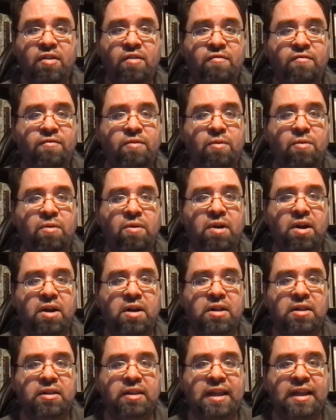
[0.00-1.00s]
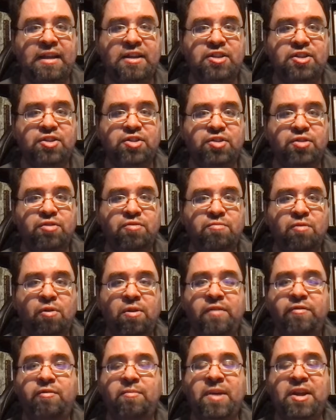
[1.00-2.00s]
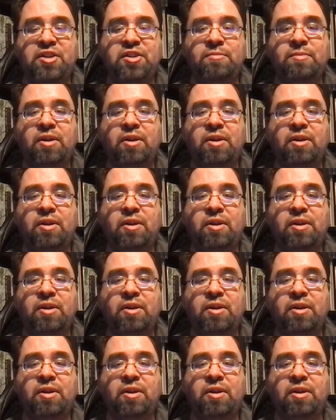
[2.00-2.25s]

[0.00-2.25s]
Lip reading: for links to more information